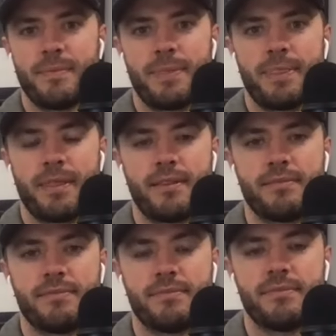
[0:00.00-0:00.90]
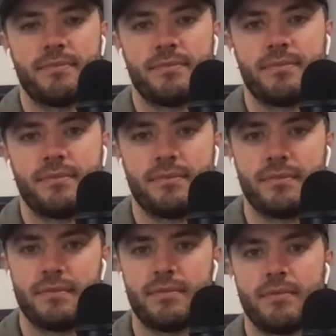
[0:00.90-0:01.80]

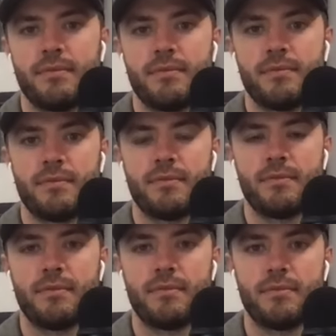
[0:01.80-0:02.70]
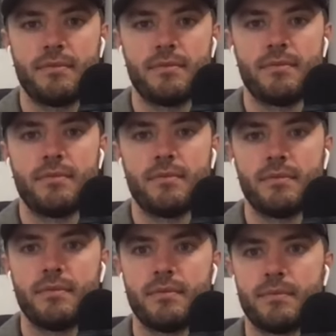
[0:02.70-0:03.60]

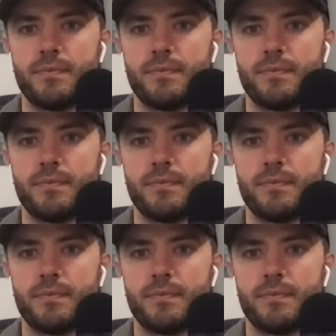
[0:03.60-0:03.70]
The person shown says nothing.